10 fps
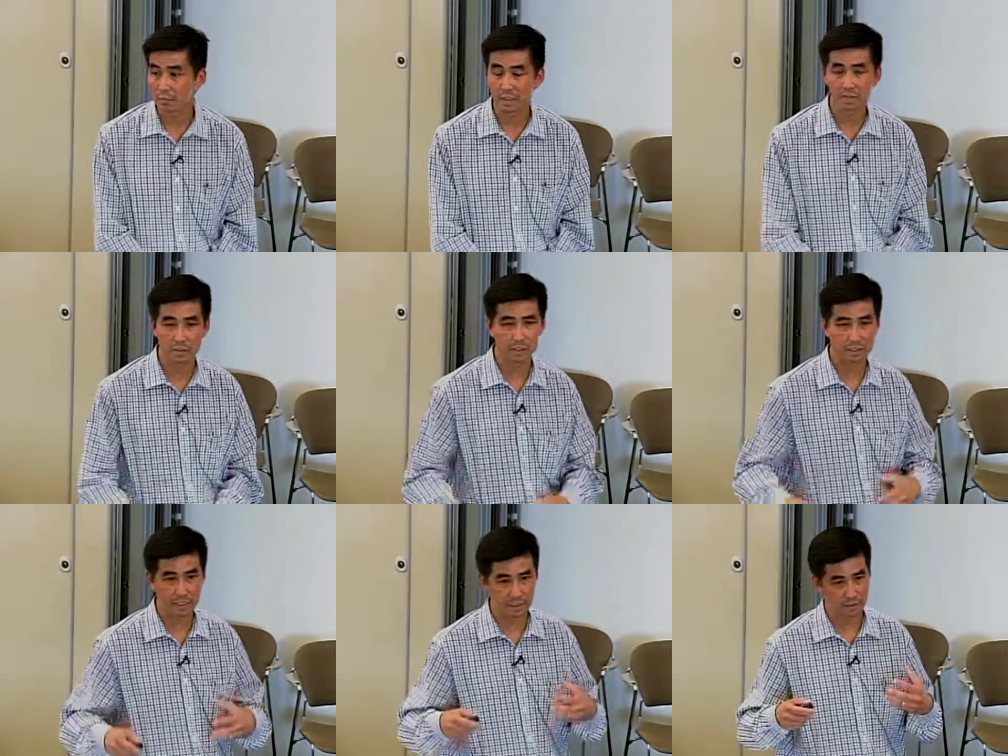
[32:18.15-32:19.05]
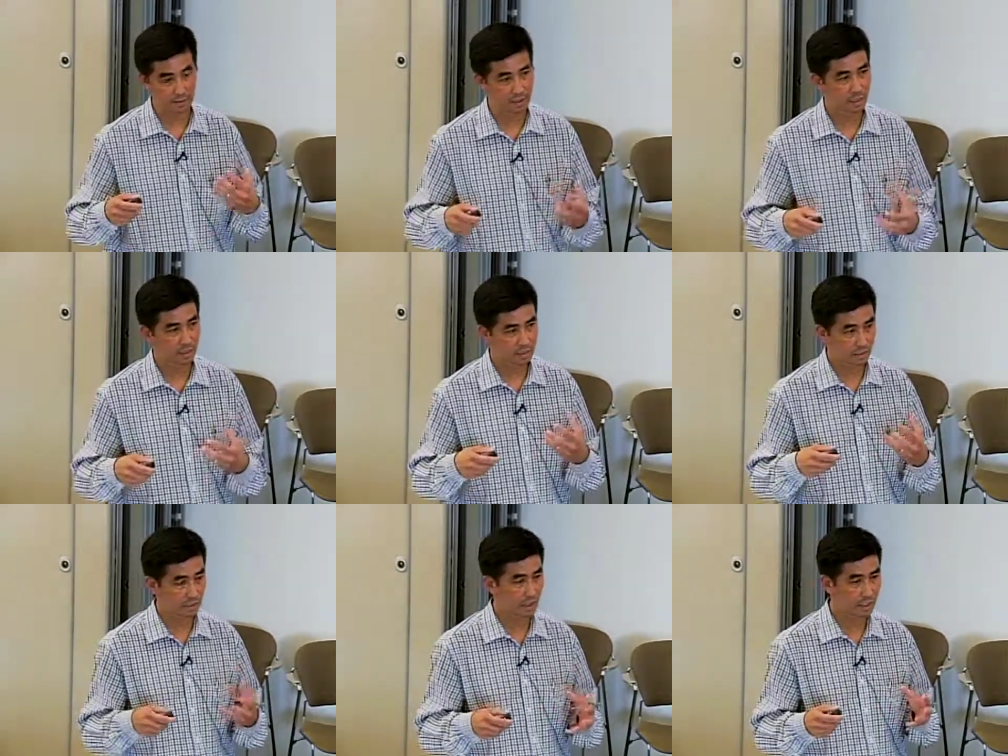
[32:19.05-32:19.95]
But if you look at like
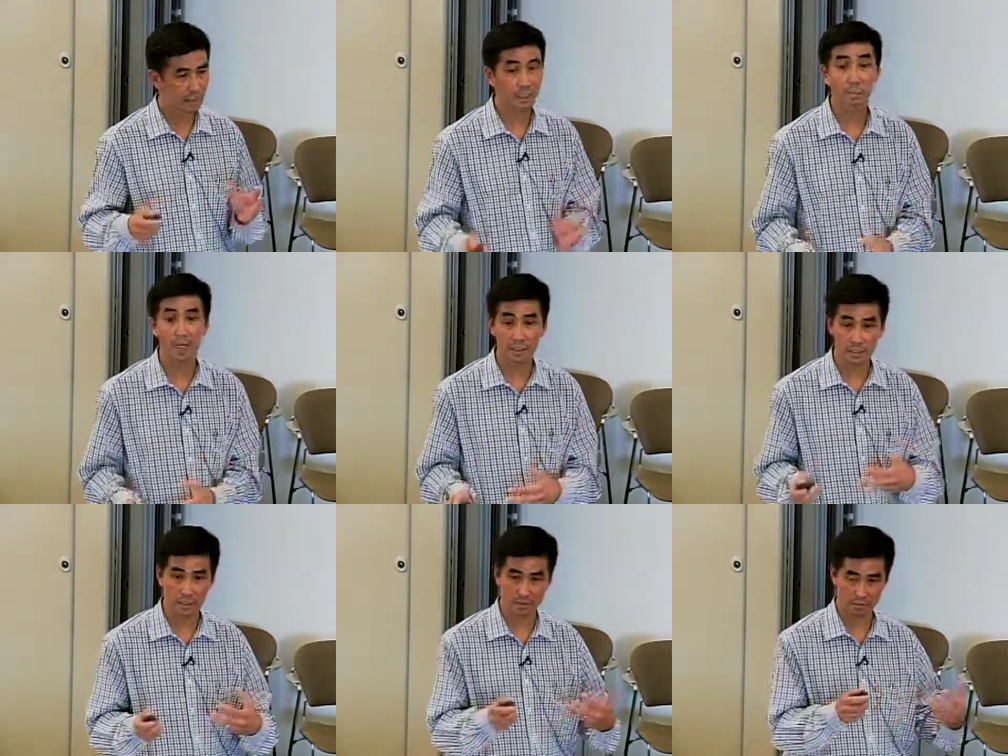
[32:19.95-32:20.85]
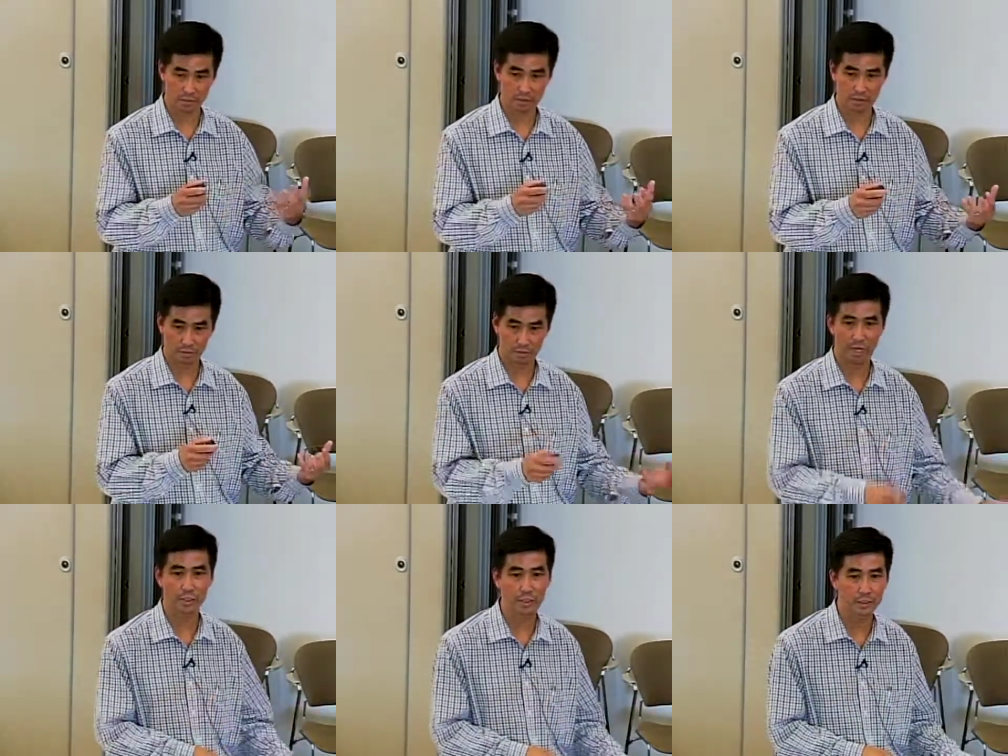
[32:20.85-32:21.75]
uh, antidepressants for
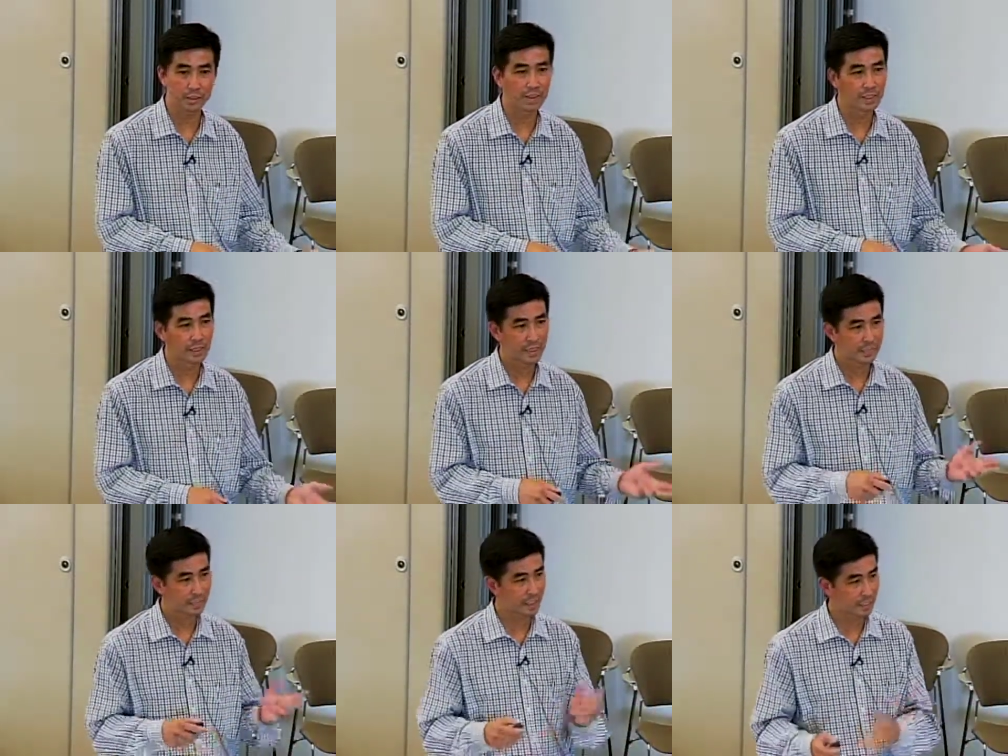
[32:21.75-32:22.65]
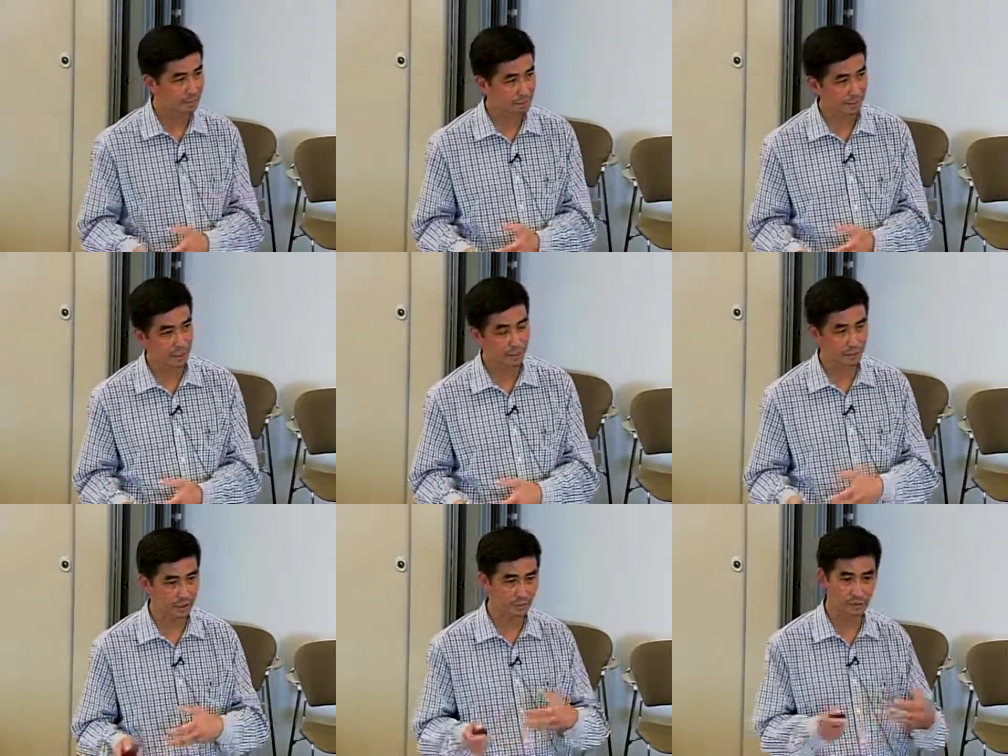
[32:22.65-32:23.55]
depression, anxiety
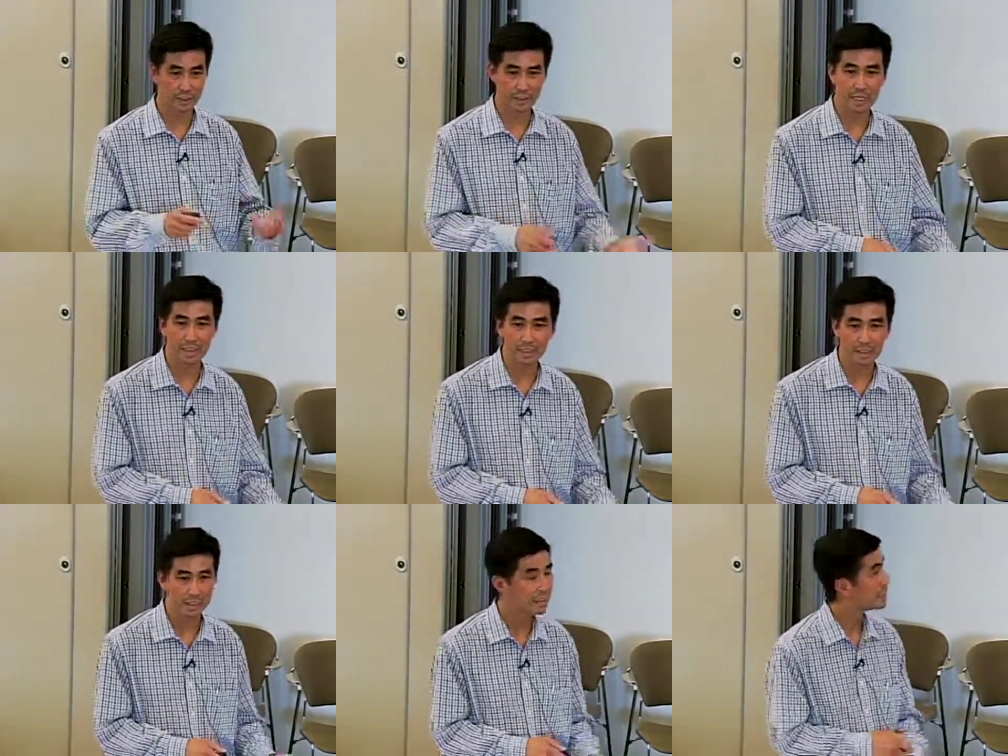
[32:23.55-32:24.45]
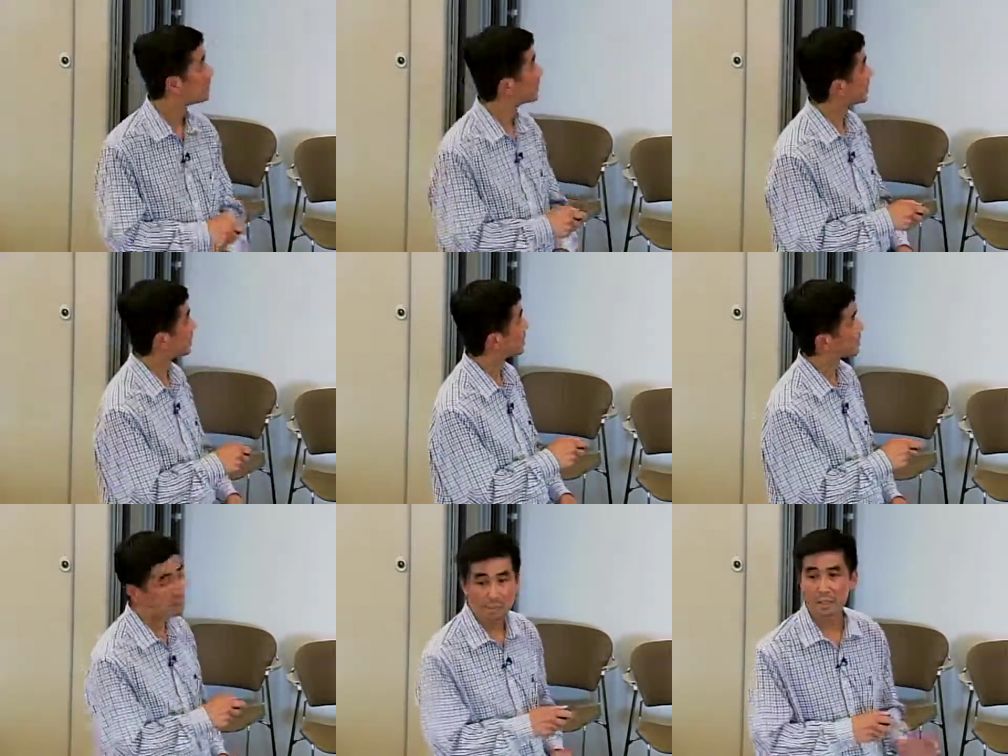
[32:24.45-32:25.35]
medications for anxiety, you know,
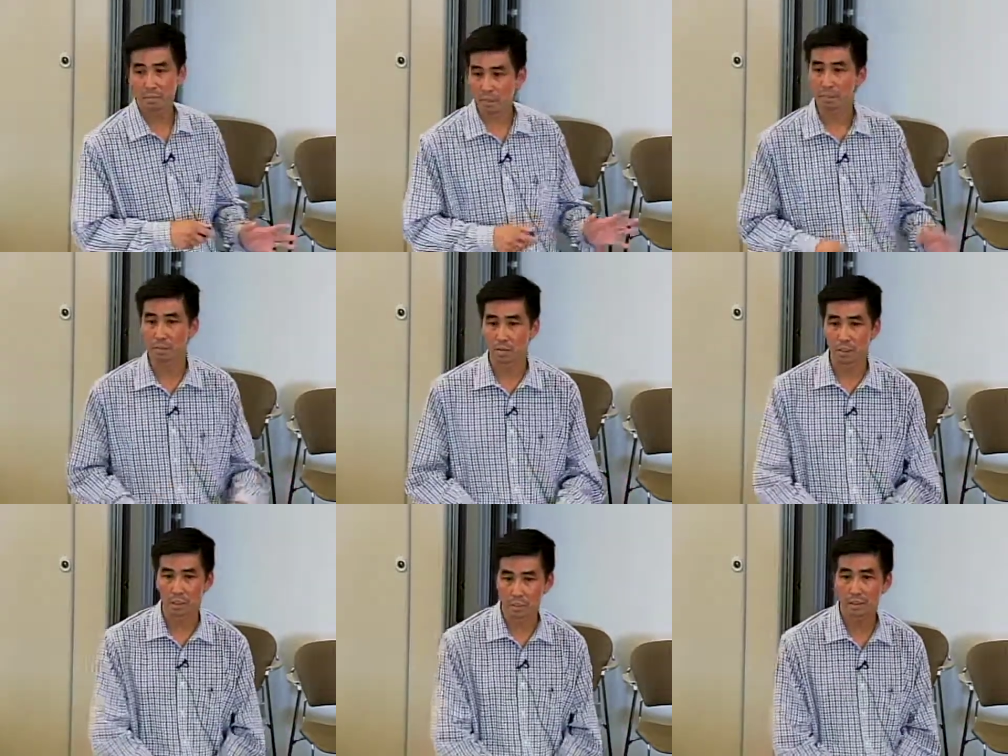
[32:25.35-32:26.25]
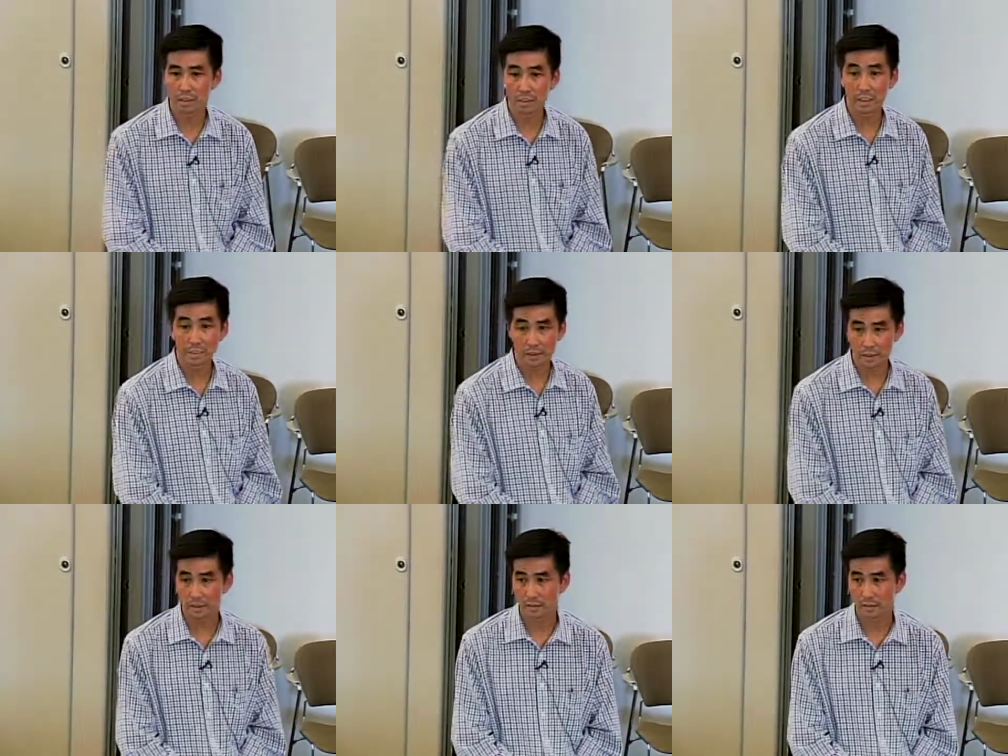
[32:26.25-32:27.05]
it's, it's much, much lower than this.